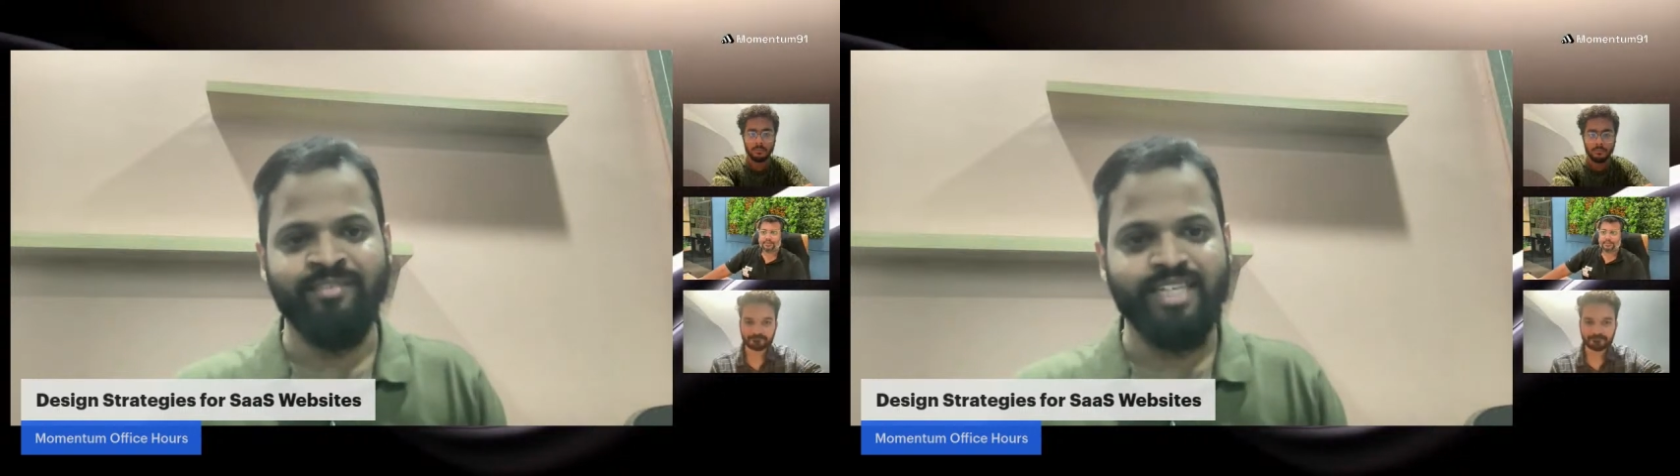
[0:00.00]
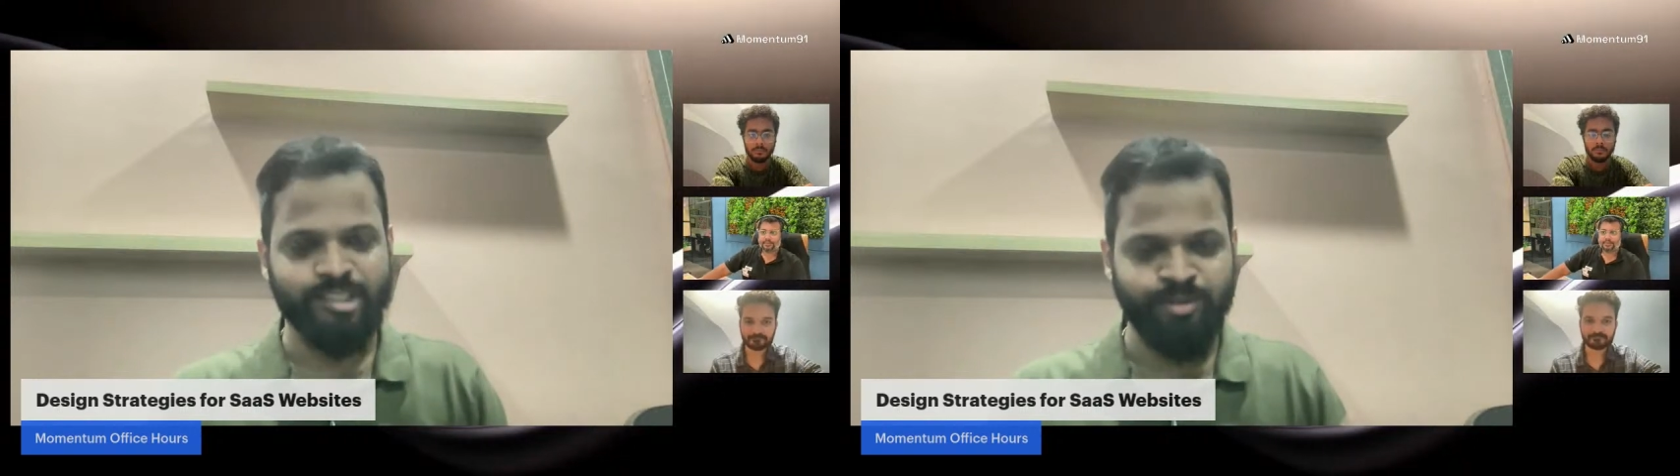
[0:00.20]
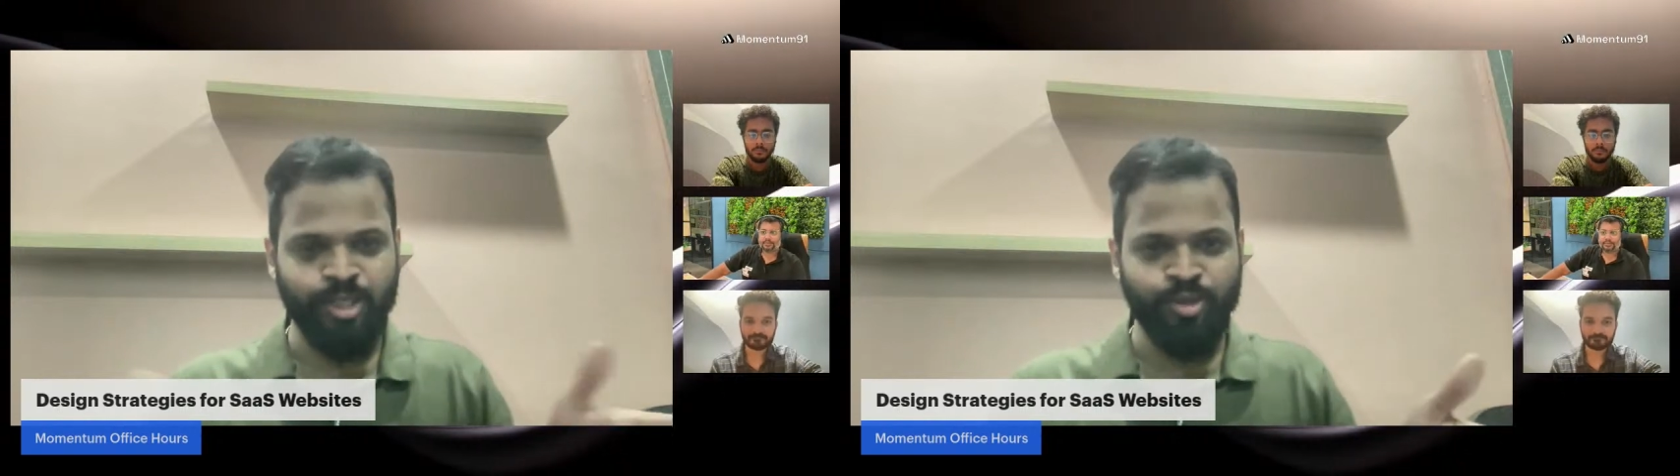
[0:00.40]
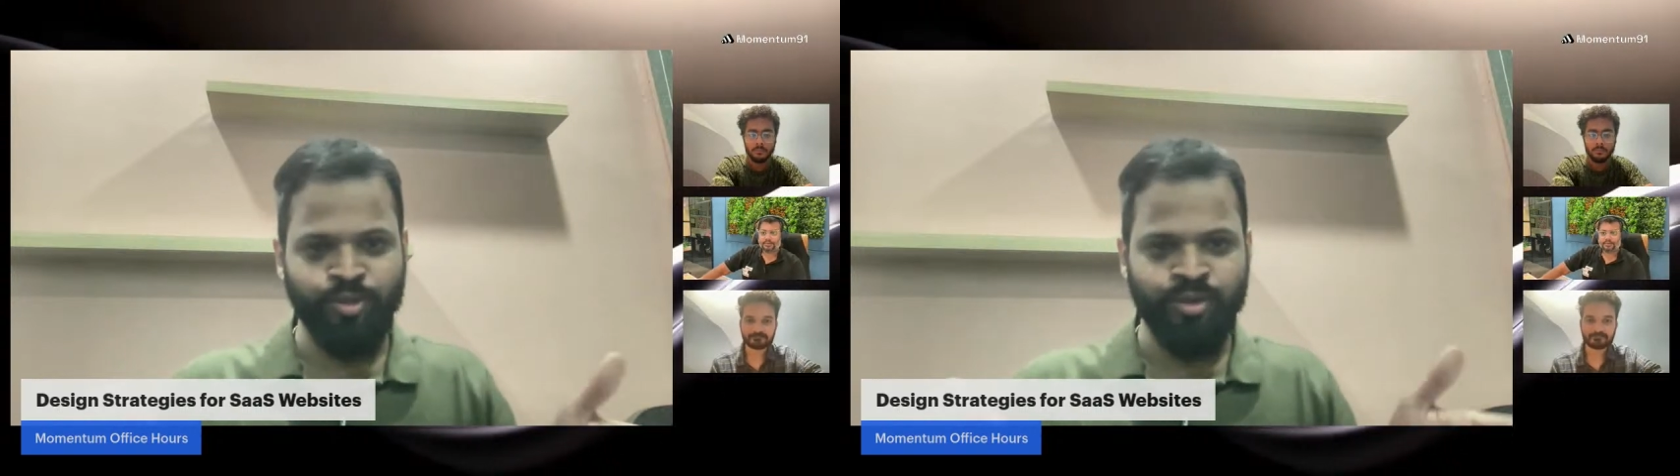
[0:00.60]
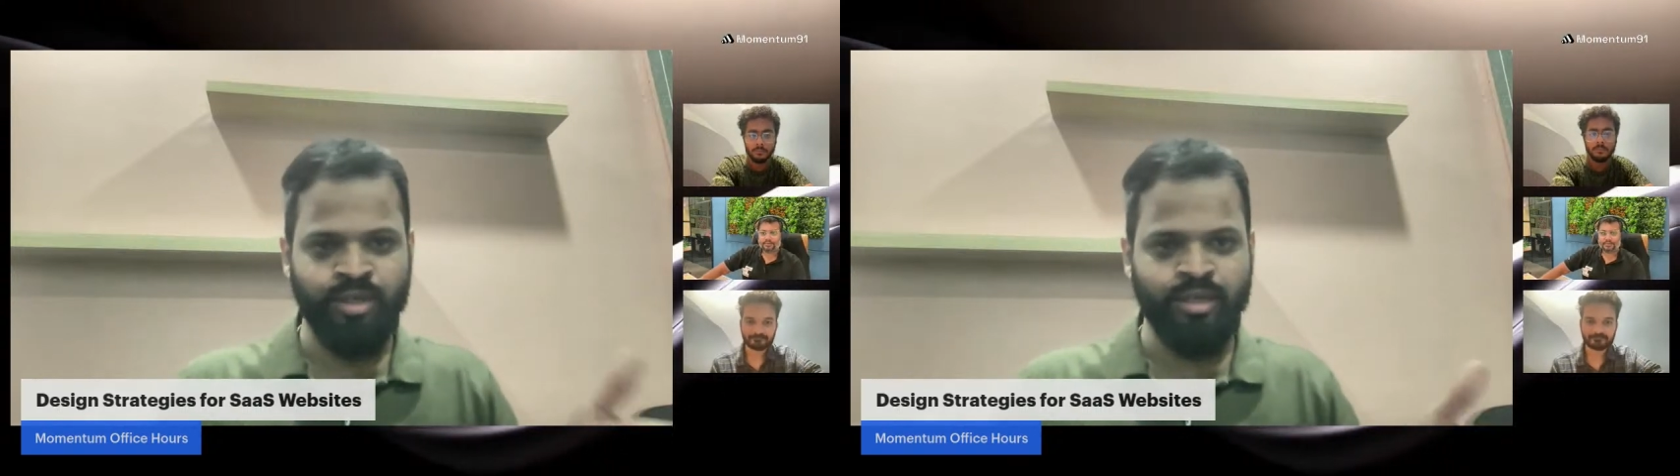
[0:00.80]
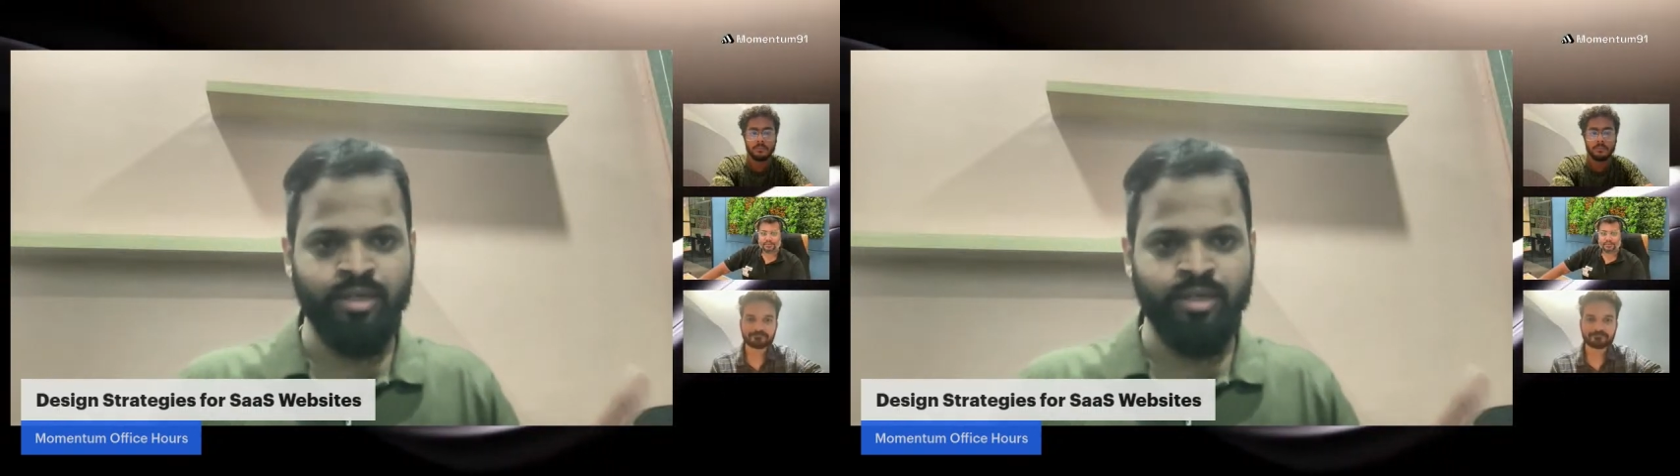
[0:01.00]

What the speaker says: with respect to